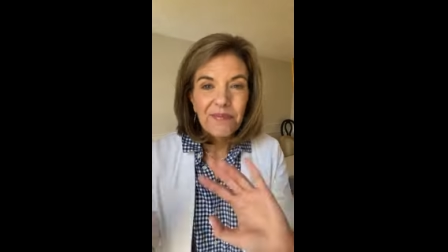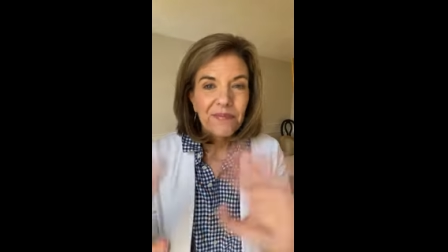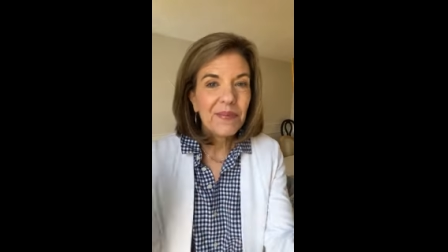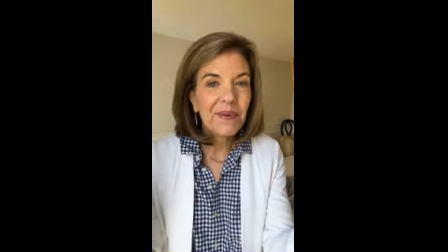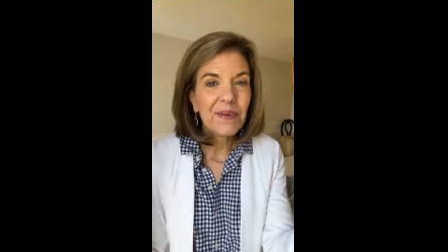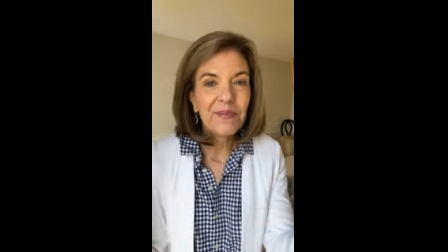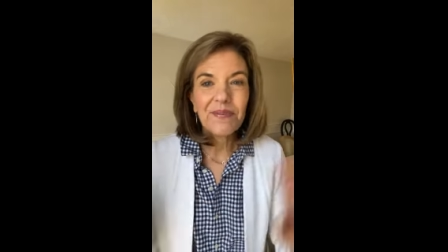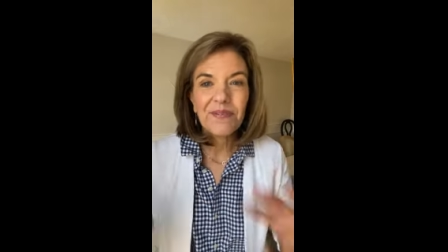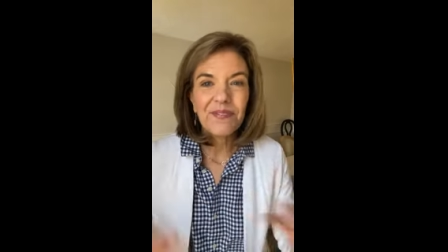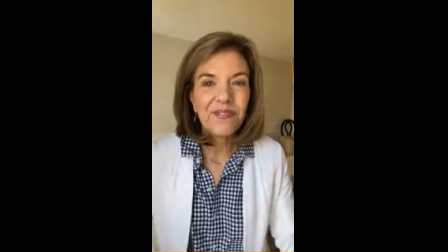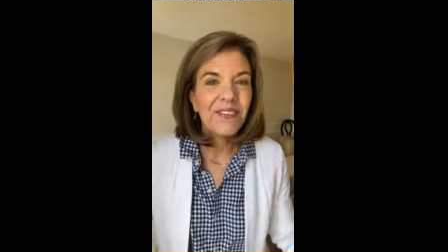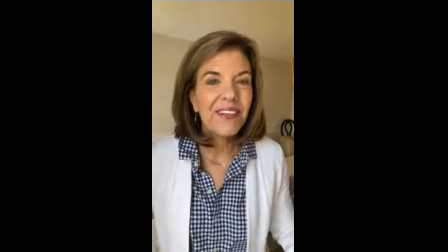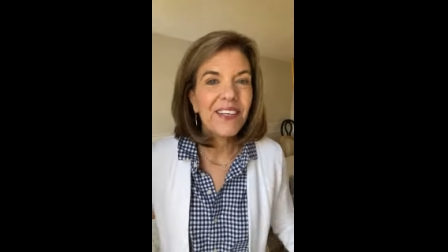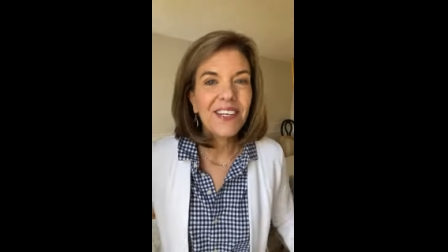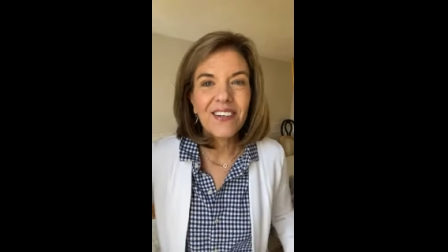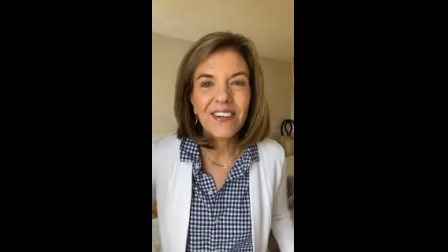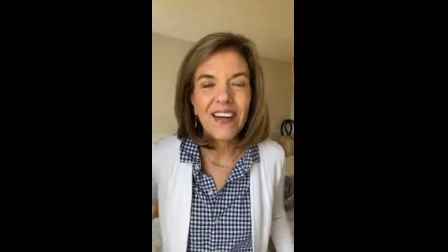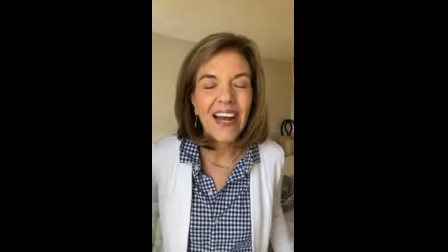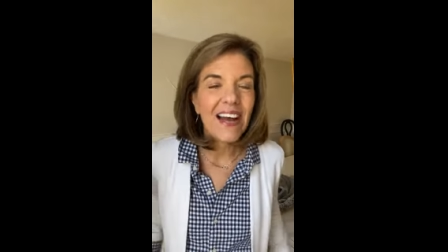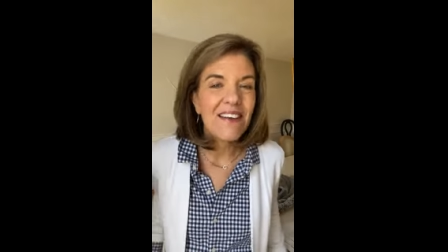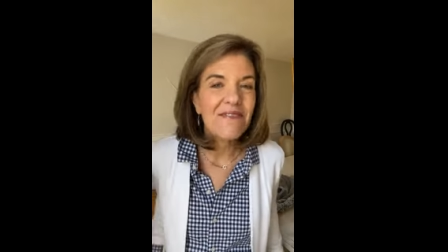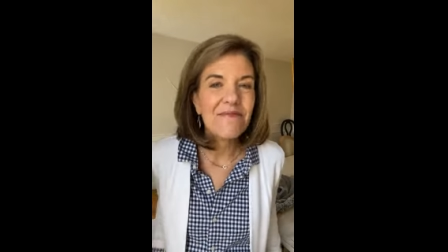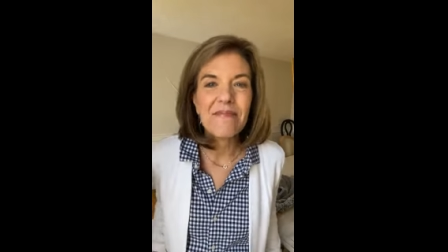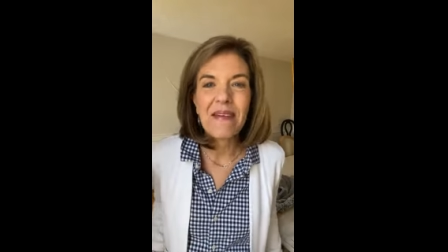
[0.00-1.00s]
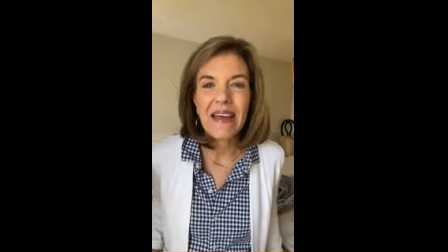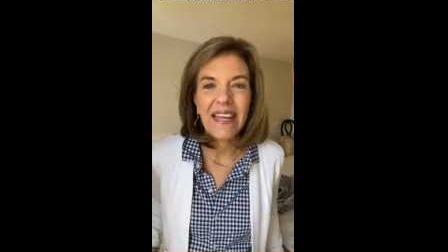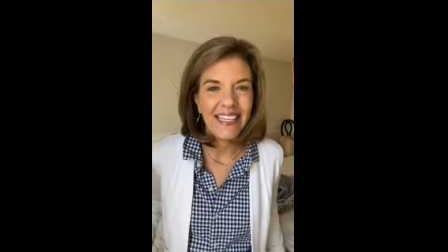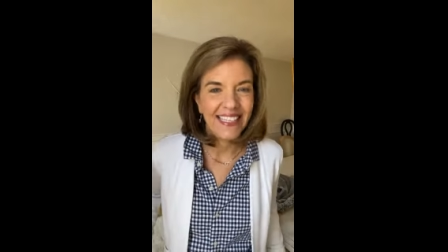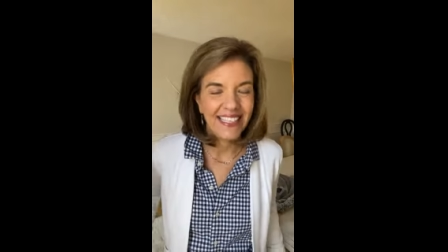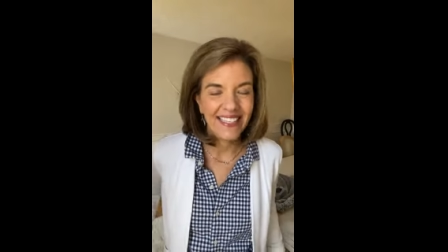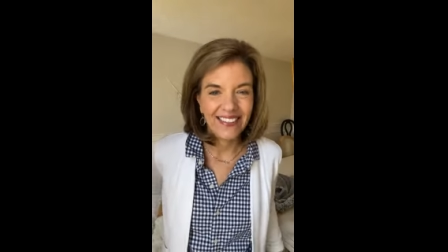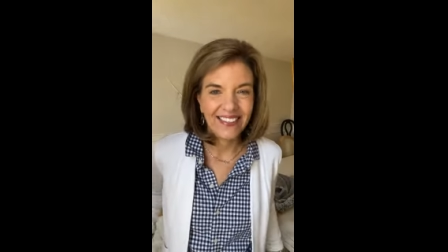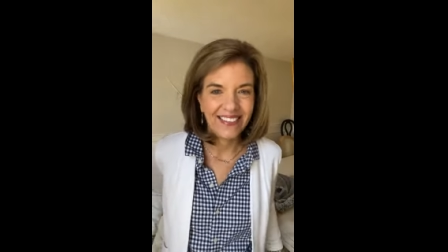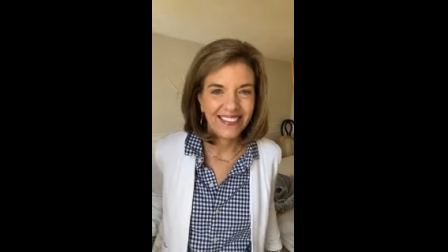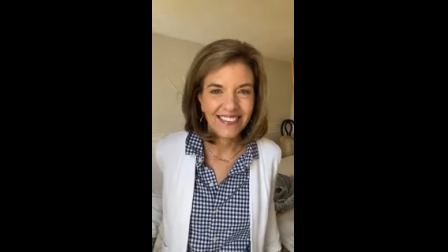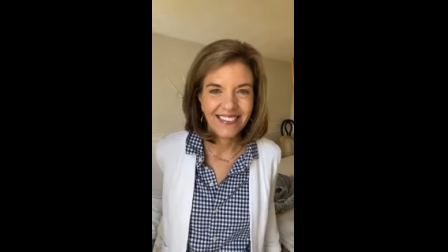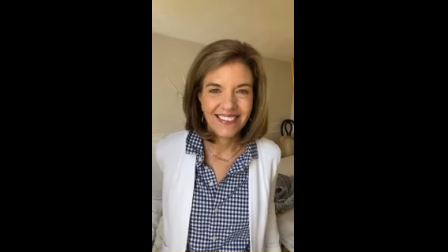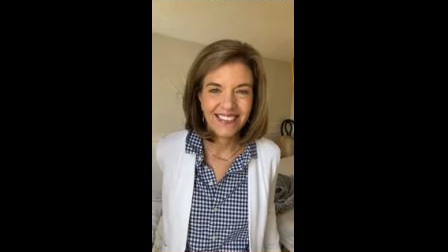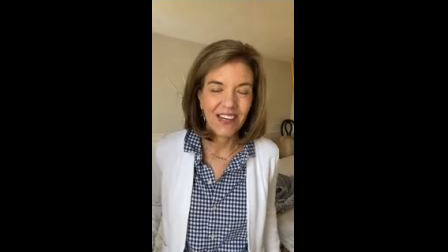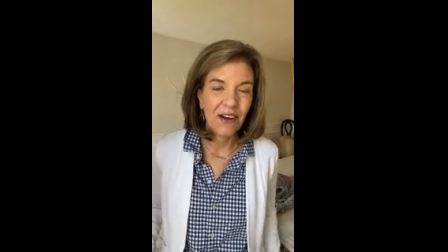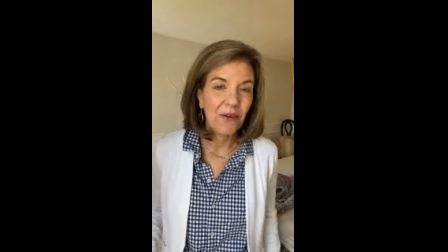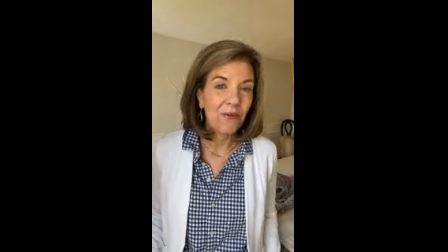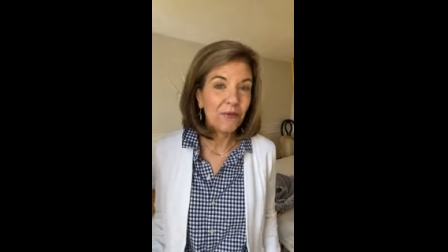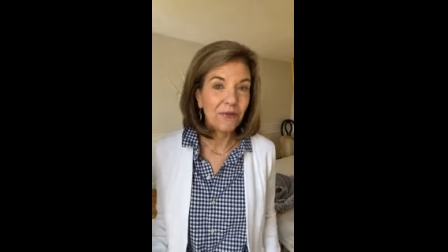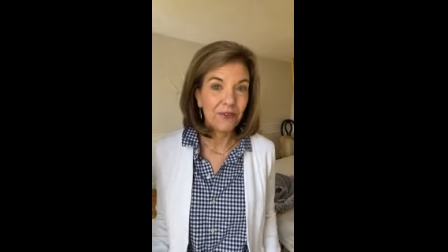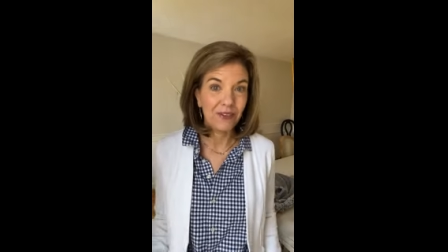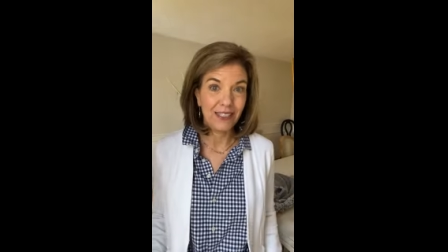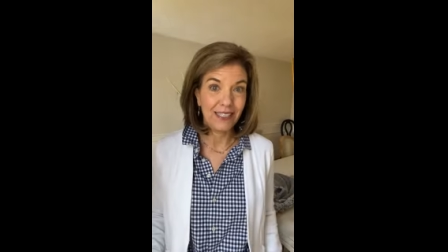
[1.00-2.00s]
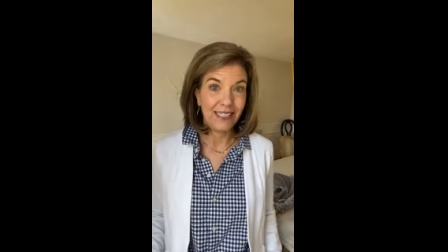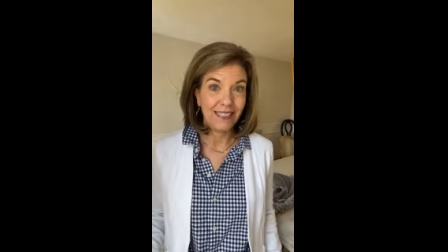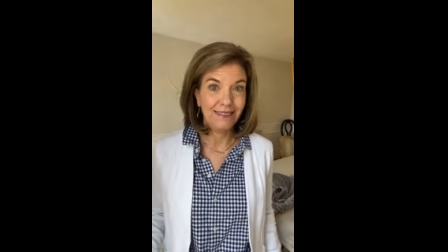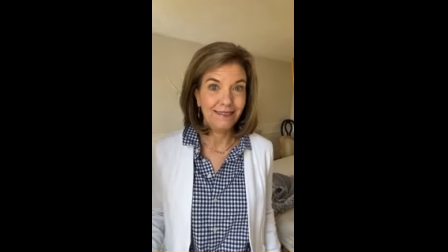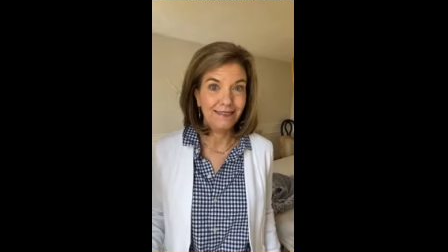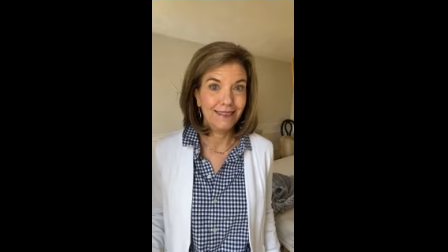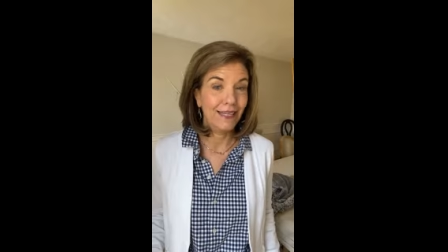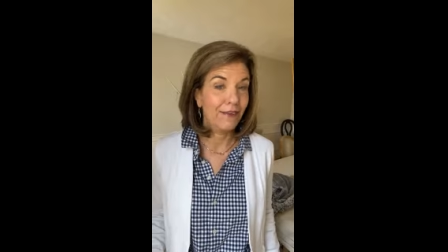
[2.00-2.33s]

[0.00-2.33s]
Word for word: but we don't have men here, hopefully.